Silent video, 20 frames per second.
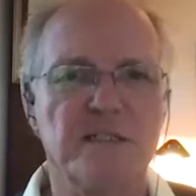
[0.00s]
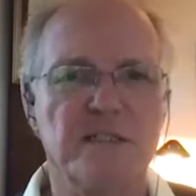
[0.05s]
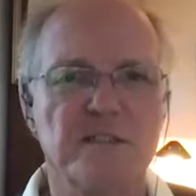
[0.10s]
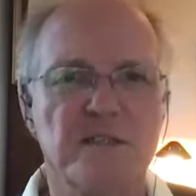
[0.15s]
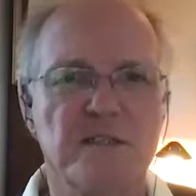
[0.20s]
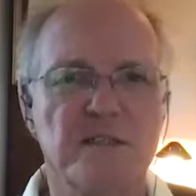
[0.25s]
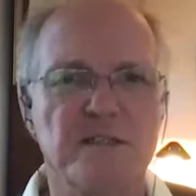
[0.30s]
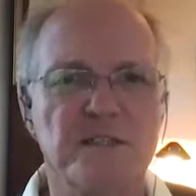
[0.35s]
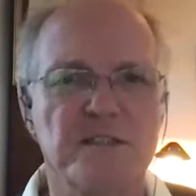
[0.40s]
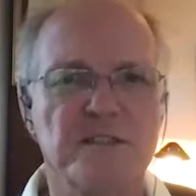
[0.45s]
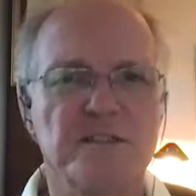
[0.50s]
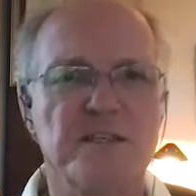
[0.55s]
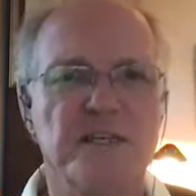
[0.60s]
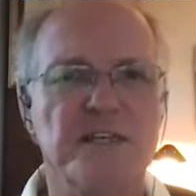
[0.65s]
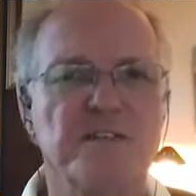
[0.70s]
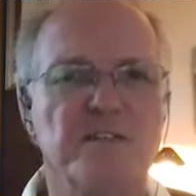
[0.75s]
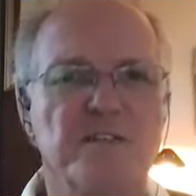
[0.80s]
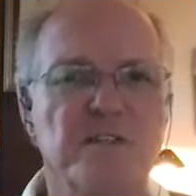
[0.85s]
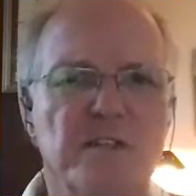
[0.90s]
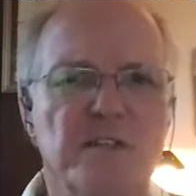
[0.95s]
as a
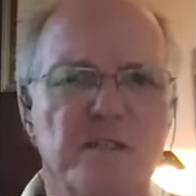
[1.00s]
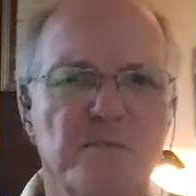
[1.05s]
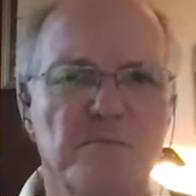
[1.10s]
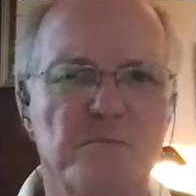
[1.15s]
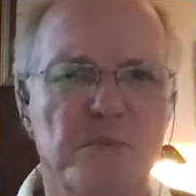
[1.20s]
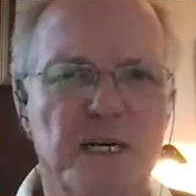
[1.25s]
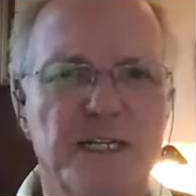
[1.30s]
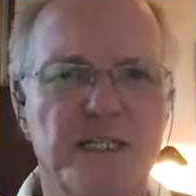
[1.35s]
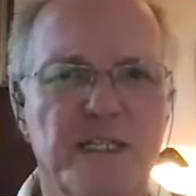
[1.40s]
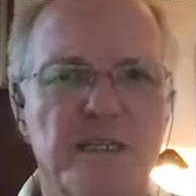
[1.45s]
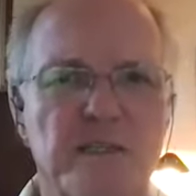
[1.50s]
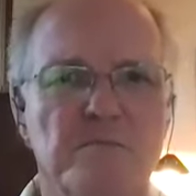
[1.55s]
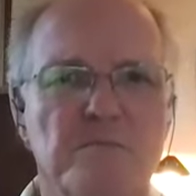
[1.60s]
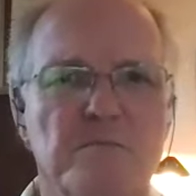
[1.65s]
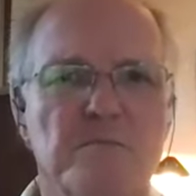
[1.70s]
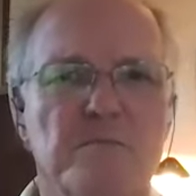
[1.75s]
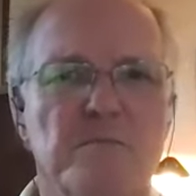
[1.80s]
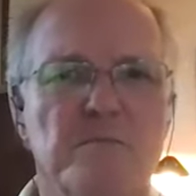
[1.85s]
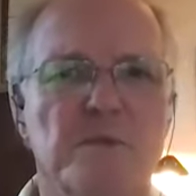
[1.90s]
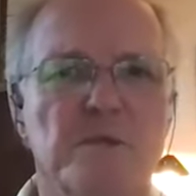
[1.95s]
sensation in the body.
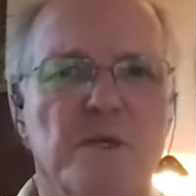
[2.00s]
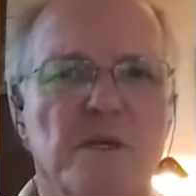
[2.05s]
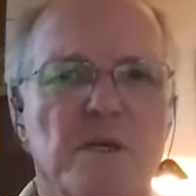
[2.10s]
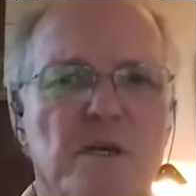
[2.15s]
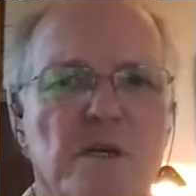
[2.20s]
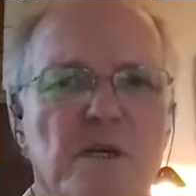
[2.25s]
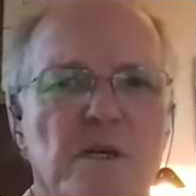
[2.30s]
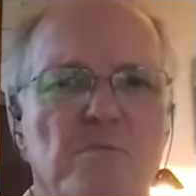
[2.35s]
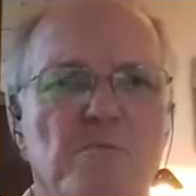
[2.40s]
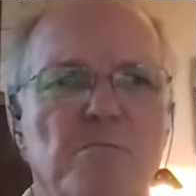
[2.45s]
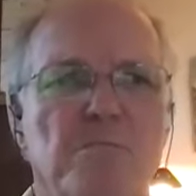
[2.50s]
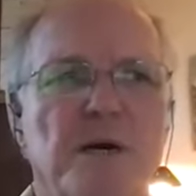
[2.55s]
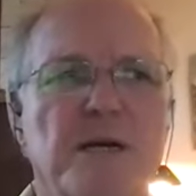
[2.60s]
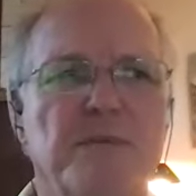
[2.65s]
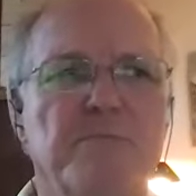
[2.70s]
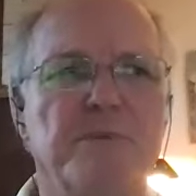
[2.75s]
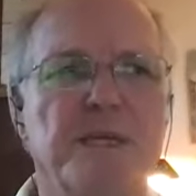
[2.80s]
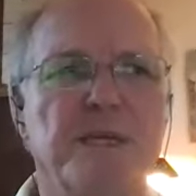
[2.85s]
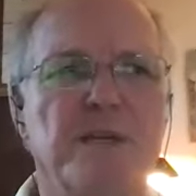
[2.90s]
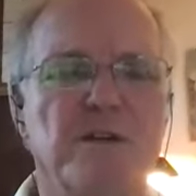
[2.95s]

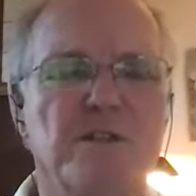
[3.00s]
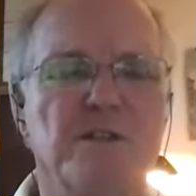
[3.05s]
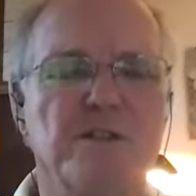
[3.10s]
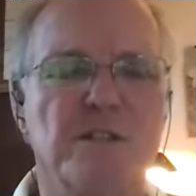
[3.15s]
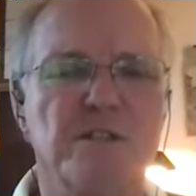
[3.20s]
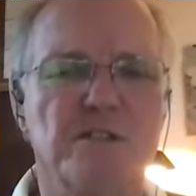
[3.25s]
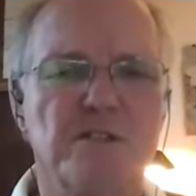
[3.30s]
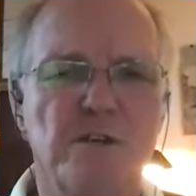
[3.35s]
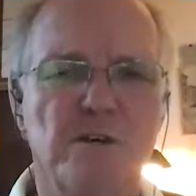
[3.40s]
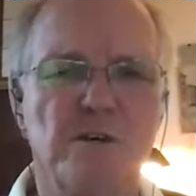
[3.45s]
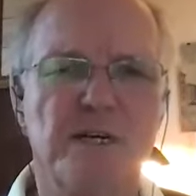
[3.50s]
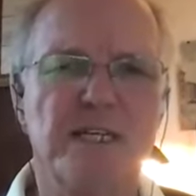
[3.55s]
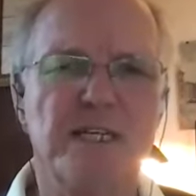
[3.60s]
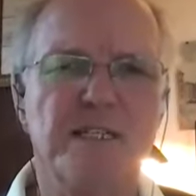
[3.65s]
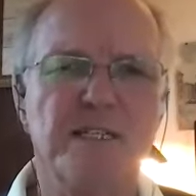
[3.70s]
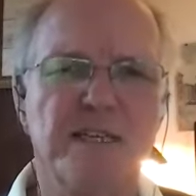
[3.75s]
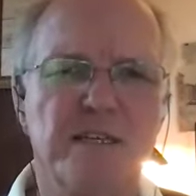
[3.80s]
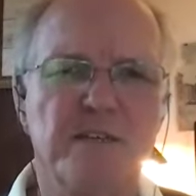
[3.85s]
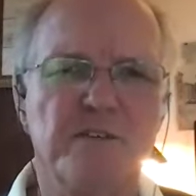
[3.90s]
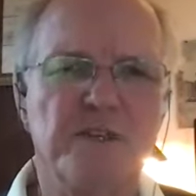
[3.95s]
But because there's no
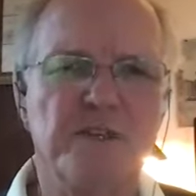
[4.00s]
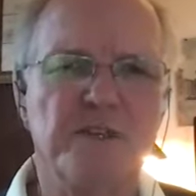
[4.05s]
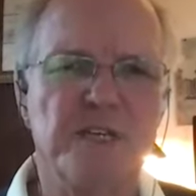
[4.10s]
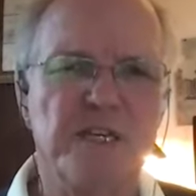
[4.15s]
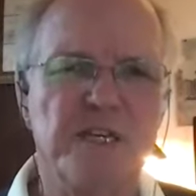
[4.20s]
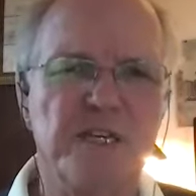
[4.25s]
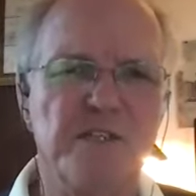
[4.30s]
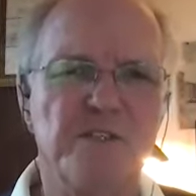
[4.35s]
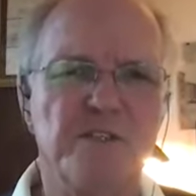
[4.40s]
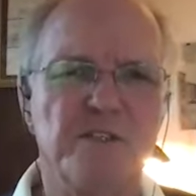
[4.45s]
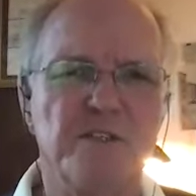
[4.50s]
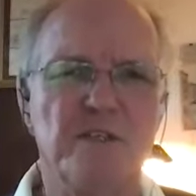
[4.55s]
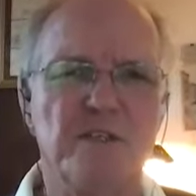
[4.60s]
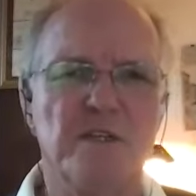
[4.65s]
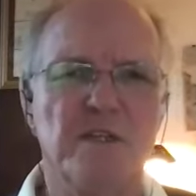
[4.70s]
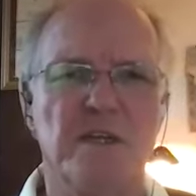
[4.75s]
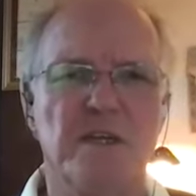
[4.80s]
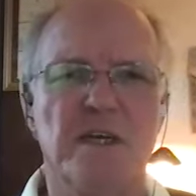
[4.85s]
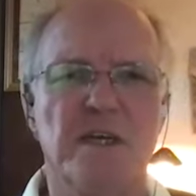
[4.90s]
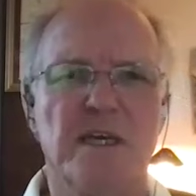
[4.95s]
identification,
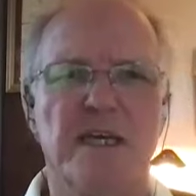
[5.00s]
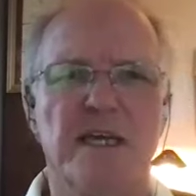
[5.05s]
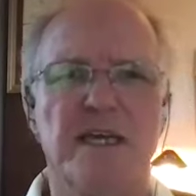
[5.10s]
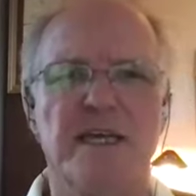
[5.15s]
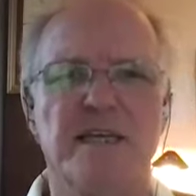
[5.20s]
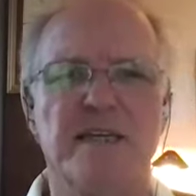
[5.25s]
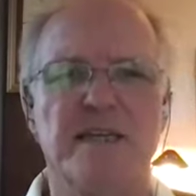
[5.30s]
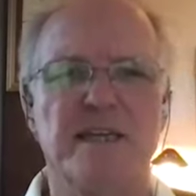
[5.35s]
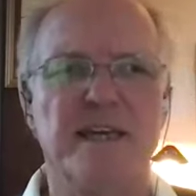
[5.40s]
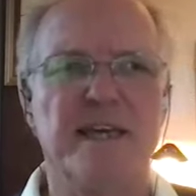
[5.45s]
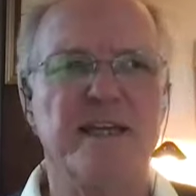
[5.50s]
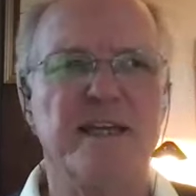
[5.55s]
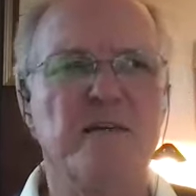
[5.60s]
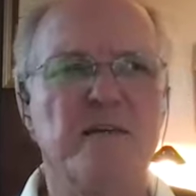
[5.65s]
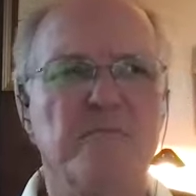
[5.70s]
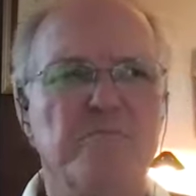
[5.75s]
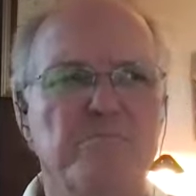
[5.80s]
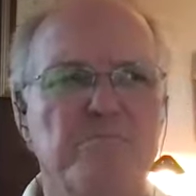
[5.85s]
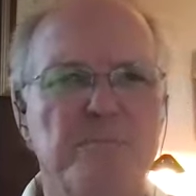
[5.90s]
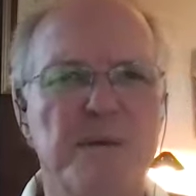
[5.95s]
it
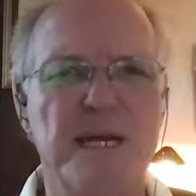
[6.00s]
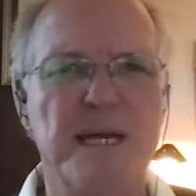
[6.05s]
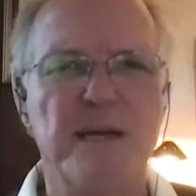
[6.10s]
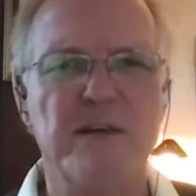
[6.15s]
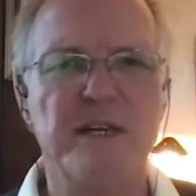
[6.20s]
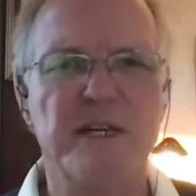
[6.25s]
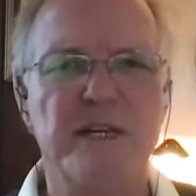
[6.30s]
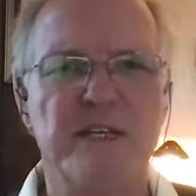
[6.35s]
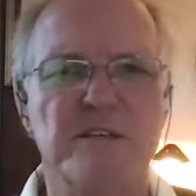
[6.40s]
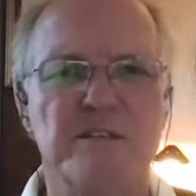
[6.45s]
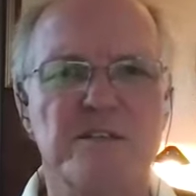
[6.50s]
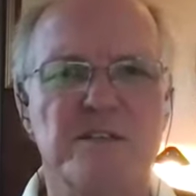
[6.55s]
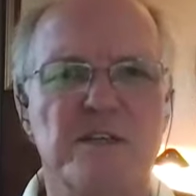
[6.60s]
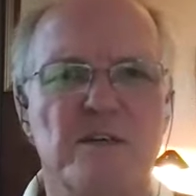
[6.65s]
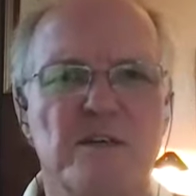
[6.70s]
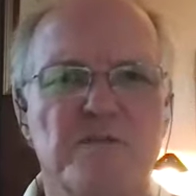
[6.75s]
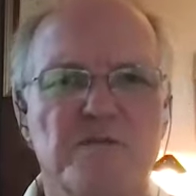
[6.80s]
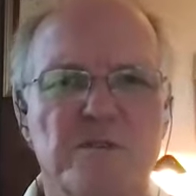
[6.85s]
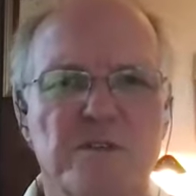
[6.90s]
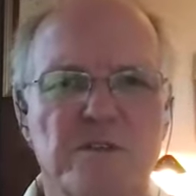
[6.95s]
cannot marry
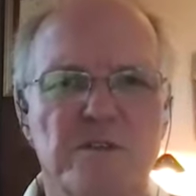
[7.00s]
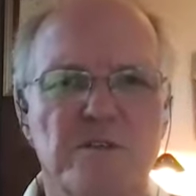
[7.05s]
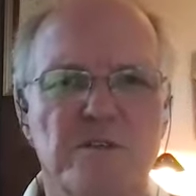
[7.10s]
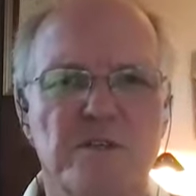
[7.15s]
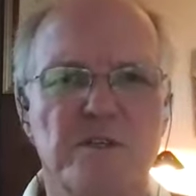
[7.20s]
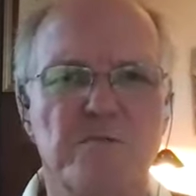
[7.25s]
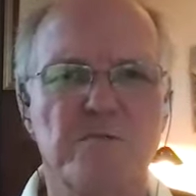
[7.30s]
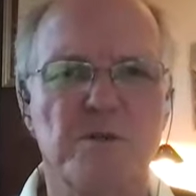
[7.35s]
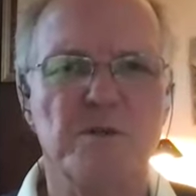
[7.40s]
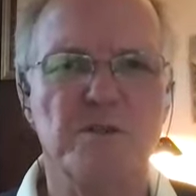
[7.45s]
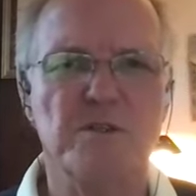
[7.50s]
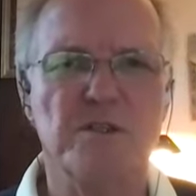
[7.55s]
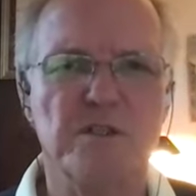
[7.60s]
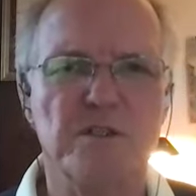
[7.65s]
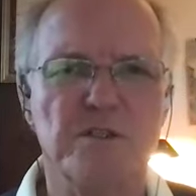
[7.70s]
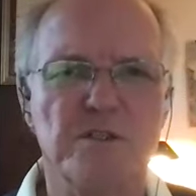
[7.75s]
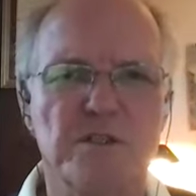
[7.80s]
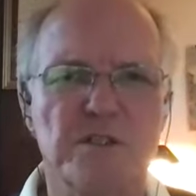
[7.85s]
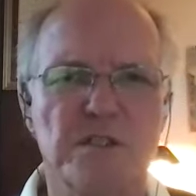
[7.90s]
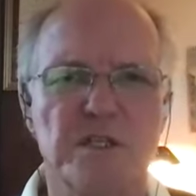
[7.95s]
itself to the
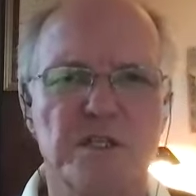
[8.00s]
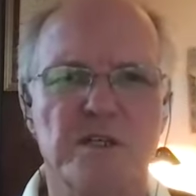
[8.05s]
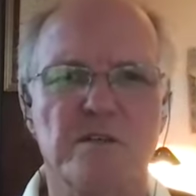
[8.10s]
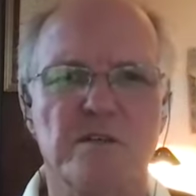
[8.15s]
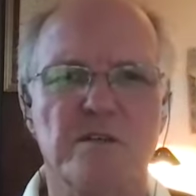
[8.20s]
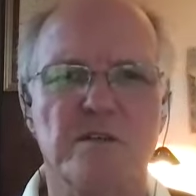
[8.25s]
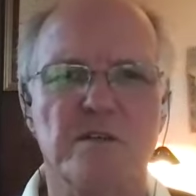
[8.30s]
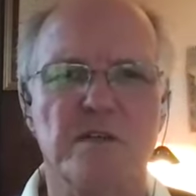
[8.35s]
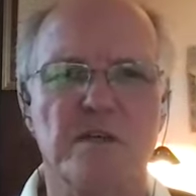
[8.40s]
emotional center.